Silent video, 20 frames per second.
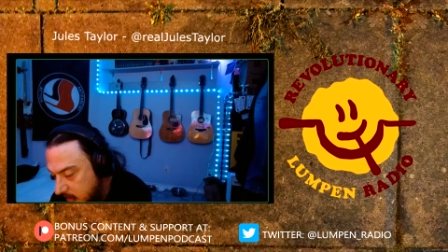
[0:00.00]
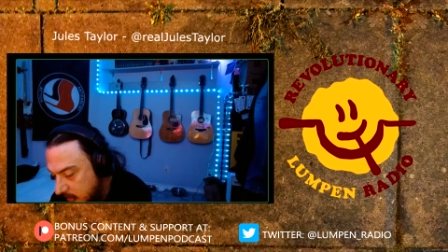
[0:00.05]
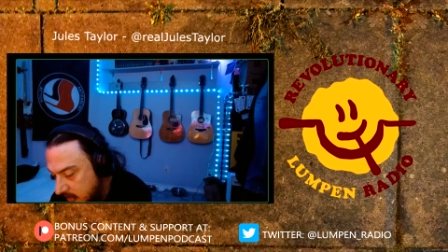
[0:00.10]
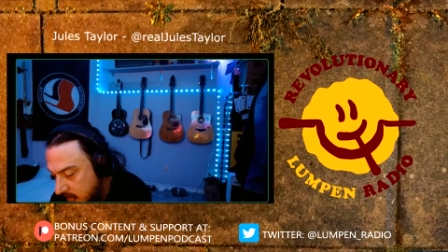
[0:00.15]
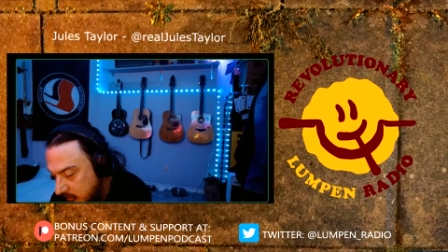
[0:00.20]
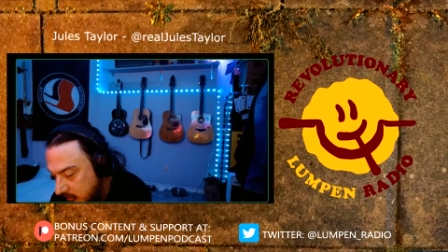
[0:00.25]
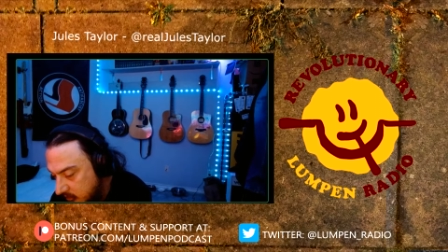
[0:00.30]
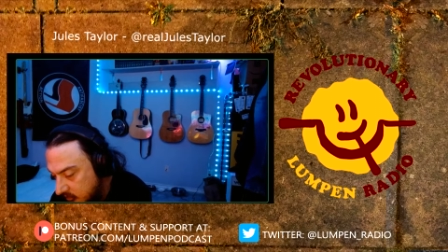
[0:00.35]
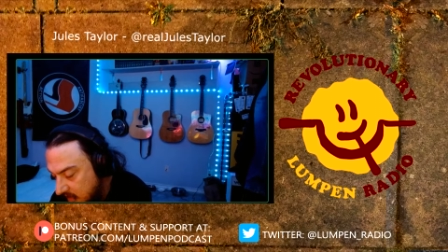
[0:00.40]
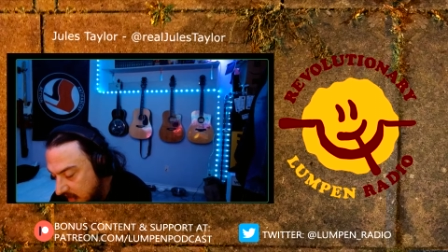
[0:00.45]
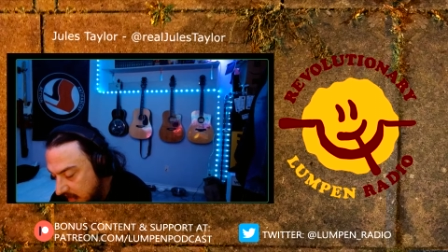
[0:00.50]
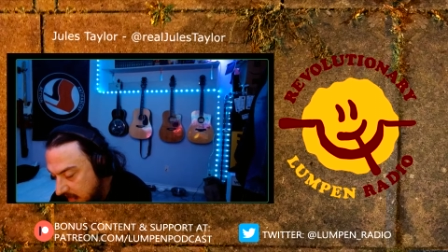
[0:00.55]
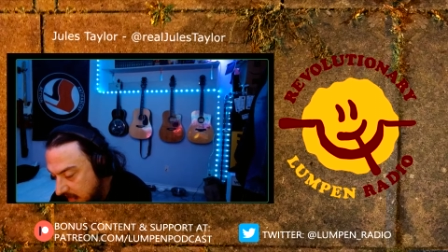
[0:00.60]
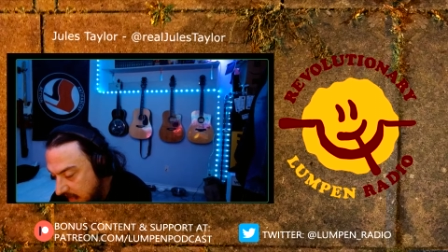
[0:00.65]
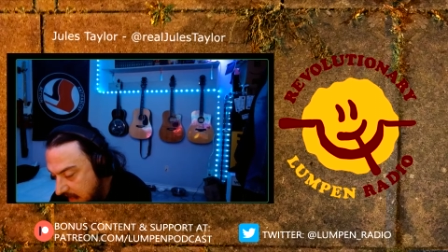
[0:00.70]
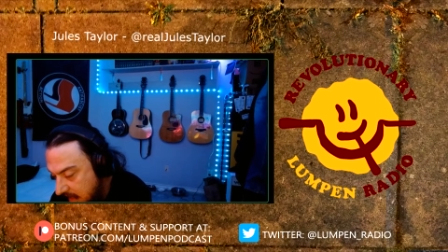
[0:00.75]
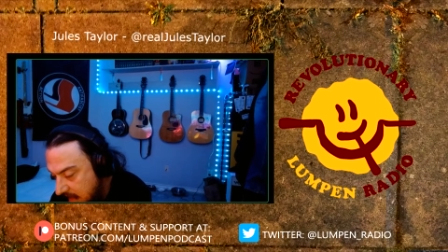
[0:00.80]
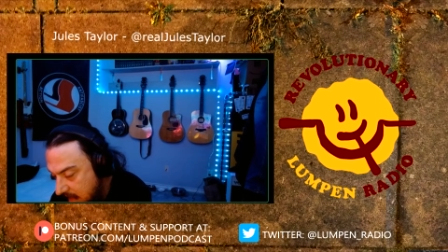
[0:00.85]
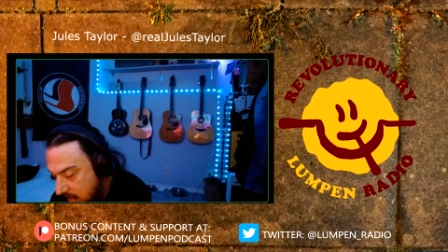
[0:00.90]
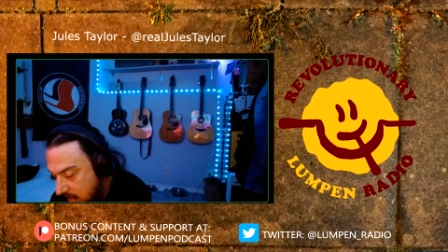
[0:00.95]
And I was like,
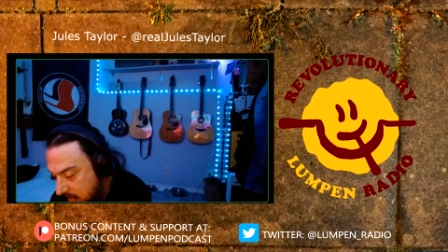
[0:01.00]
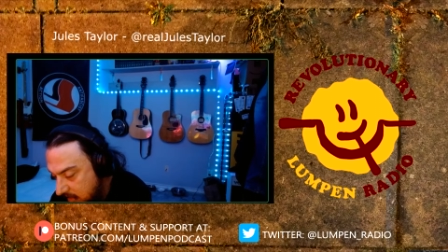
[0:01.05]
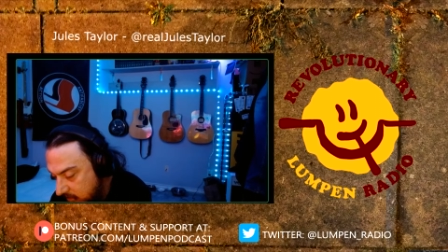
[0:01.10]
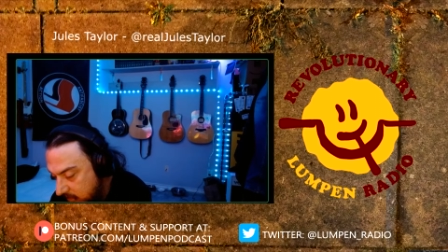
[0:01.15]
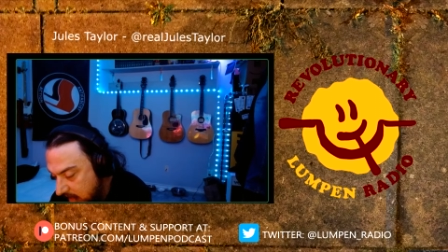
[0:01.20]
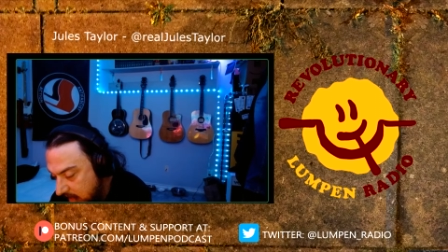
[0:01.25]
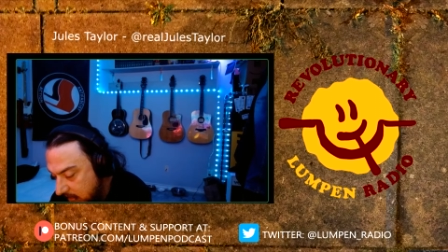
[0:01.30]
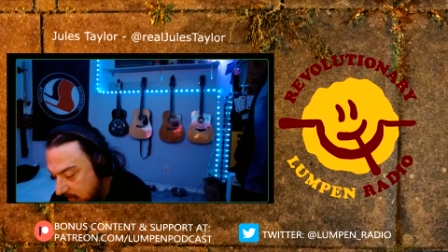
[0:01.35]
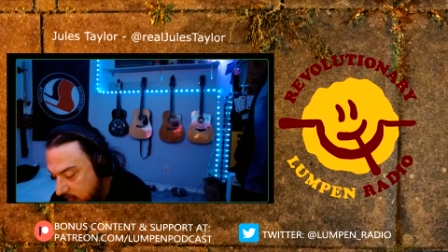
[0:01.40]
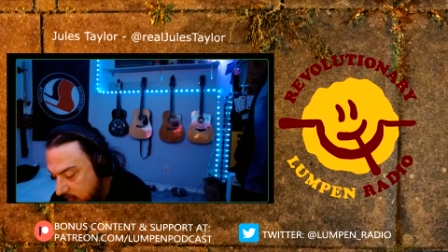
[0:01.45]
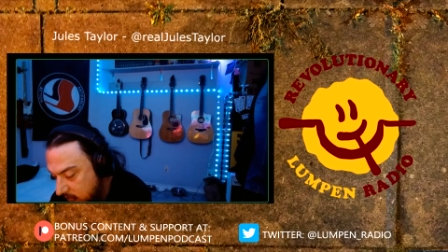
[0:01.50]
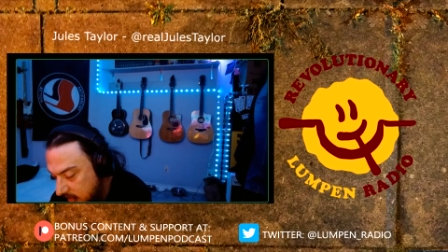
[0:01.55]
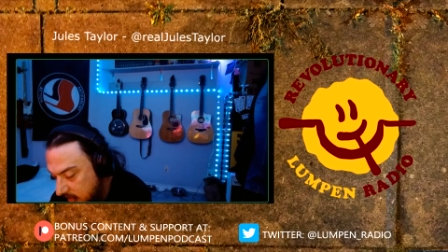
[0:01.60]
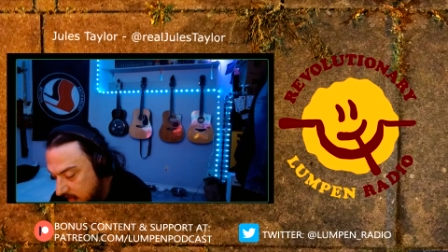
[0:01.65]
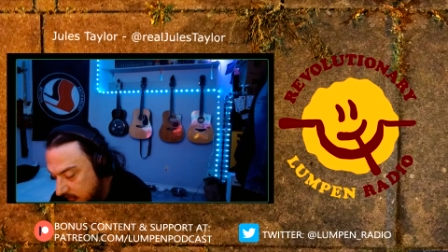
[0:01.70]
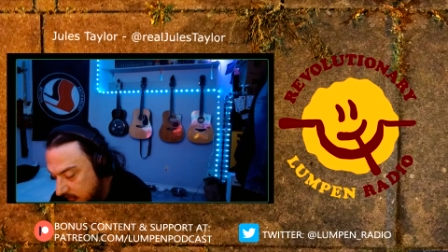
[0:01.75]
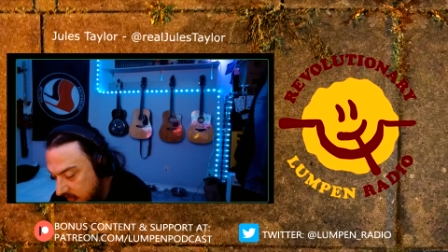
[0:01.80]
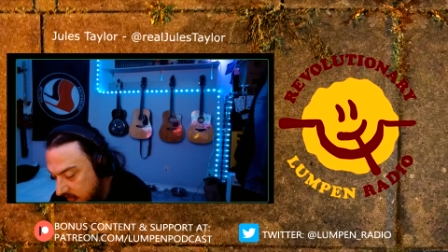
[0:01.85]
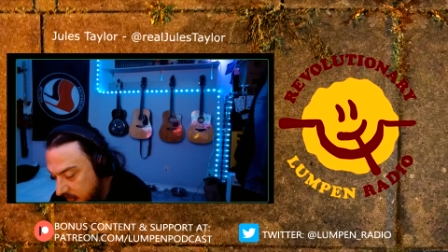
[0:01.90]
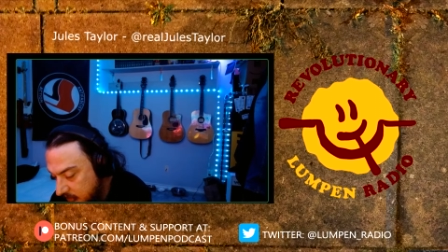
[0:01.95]
yeah, I would
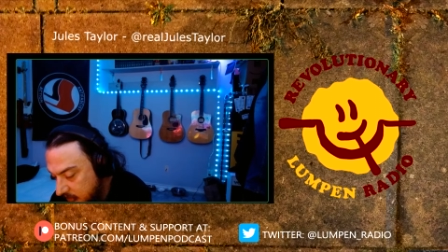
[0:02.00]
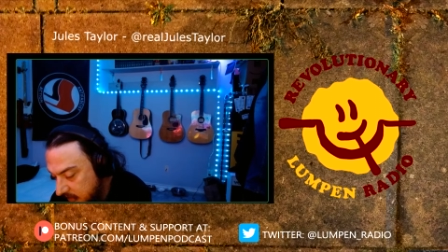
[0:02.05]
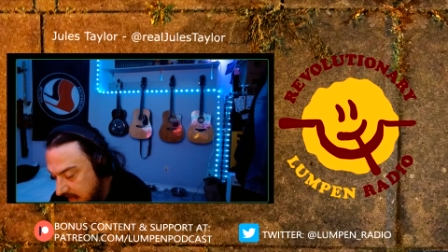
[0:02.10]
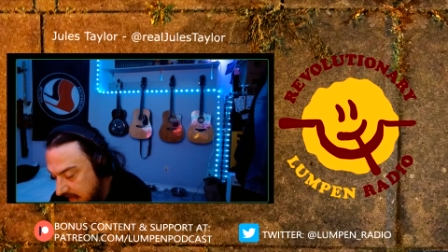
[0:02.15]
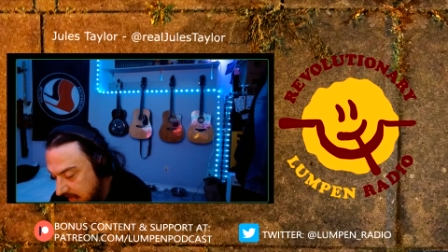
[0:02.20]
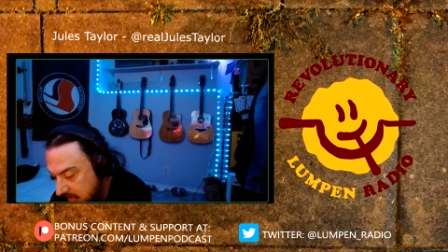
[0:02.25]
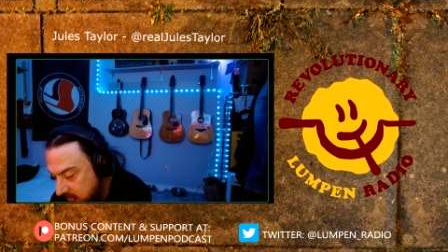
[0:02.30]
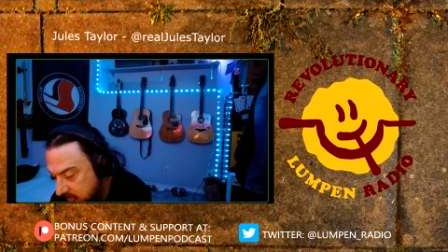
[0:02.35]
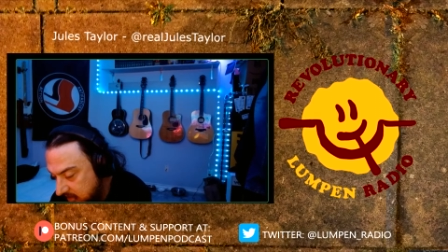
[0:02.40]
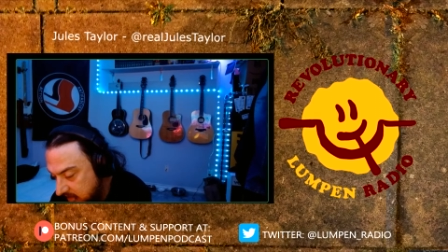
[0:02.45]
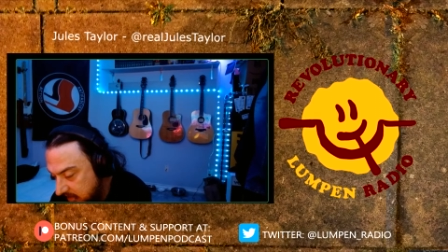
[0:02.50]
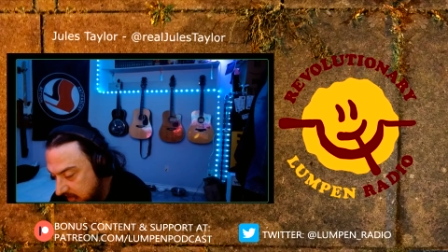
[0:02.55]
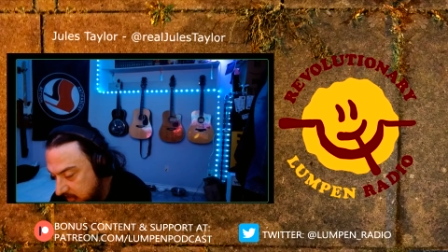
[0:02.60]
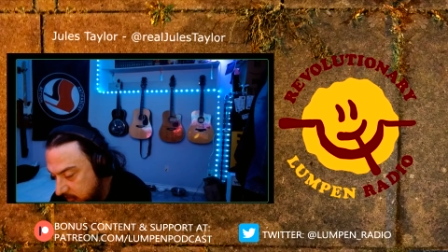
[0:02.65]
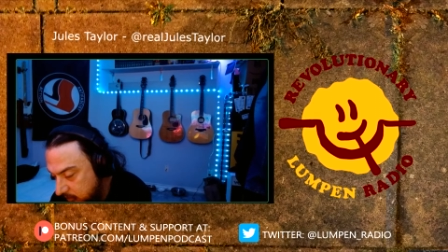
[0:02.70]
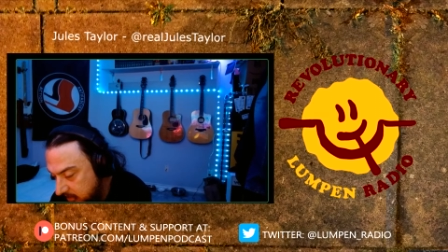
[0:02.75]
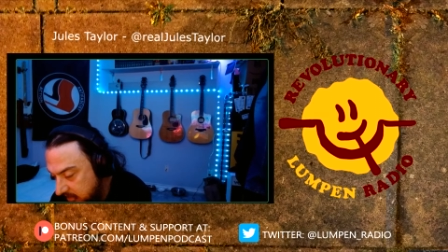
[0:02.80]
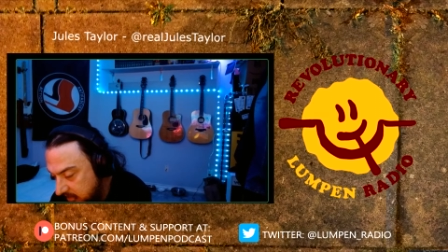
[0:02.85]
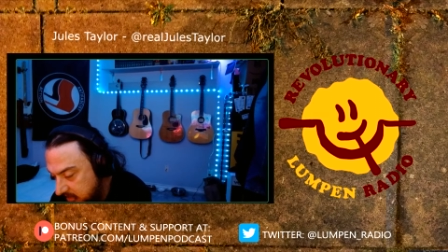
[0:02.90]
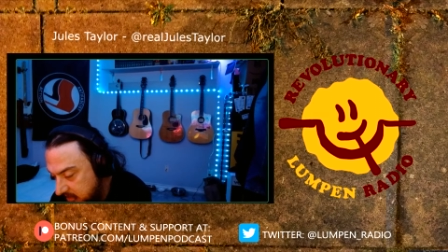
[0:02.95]
love to do that because I need a
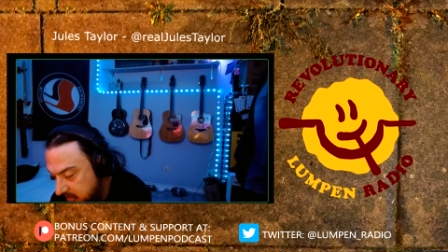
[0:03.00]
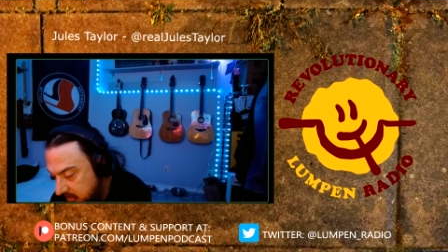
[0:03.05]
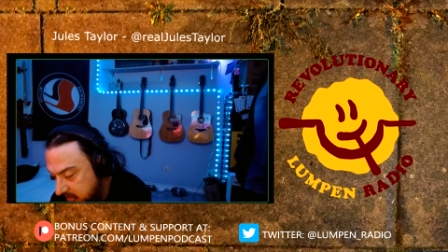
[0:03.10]
reason